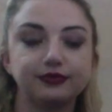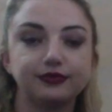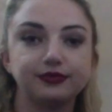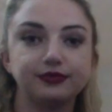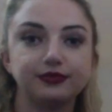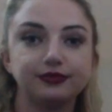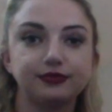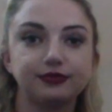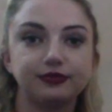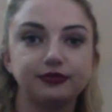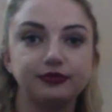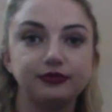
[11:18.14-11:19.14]

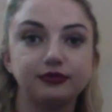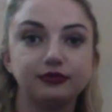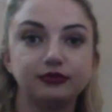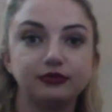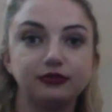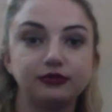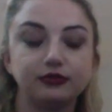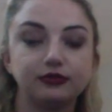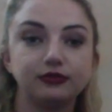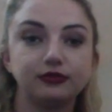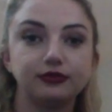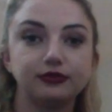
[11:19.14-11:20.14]

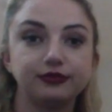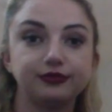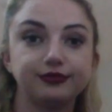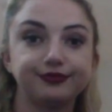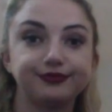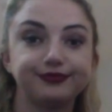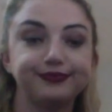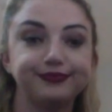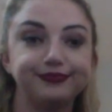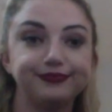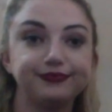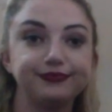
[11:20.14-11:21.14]

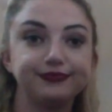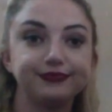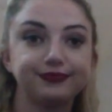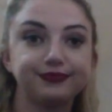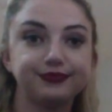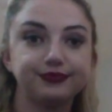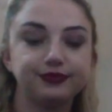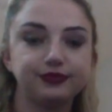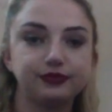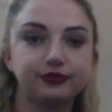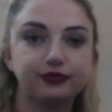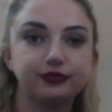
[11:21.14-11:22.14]

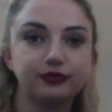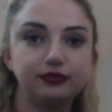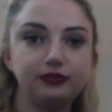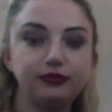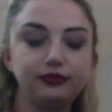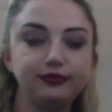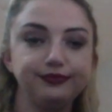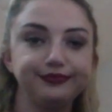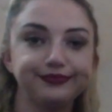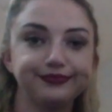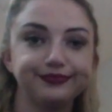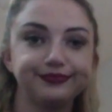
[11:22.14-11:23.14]

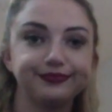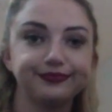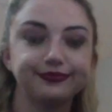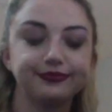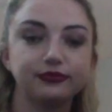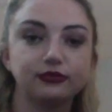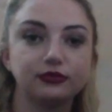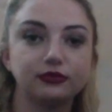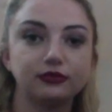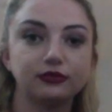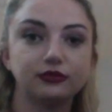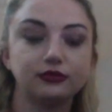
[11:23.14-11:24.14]

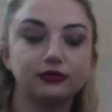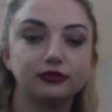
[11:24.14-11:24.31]
The person shown says nothing.